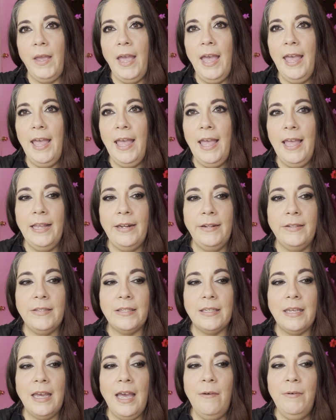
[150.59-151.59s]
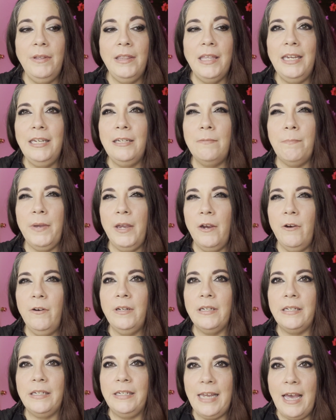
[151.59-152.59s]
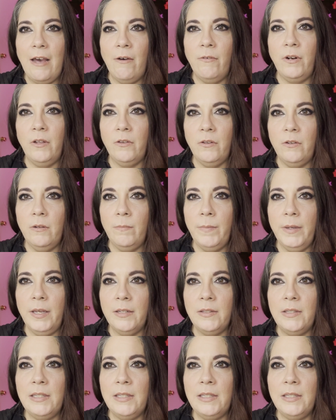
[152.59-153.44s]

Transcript: and I would like to pare it down a little bit.